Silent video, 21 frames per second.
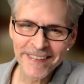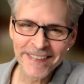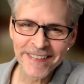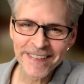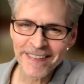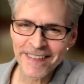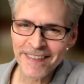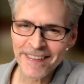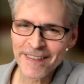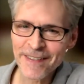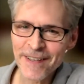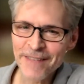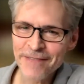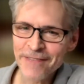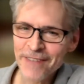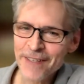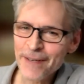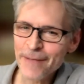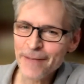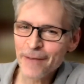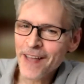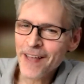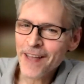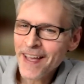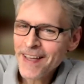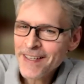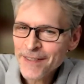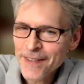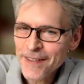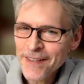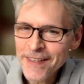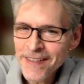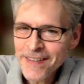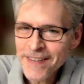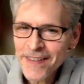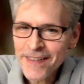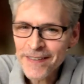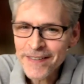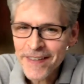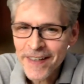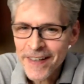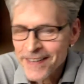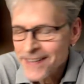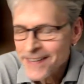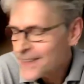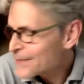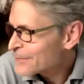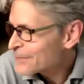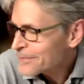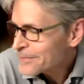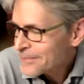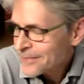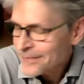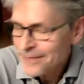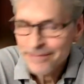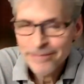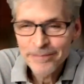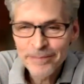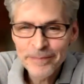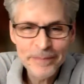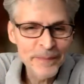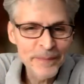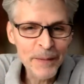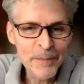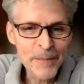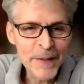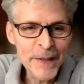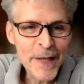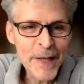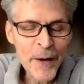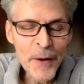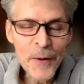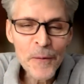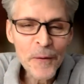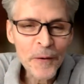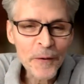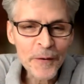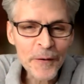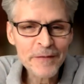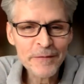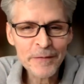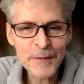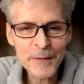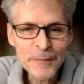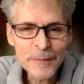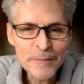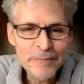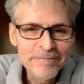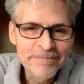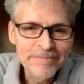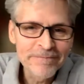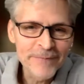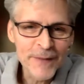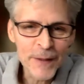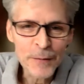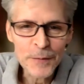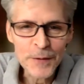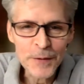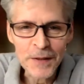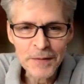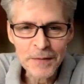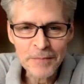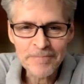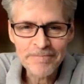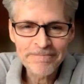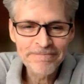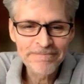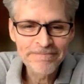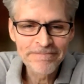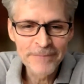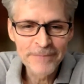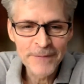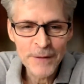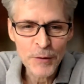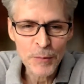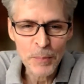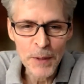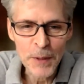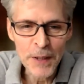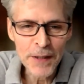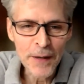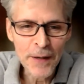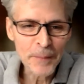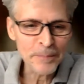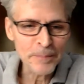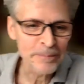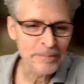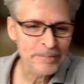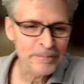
So if anyone has any, there, let me know, or if just speak up.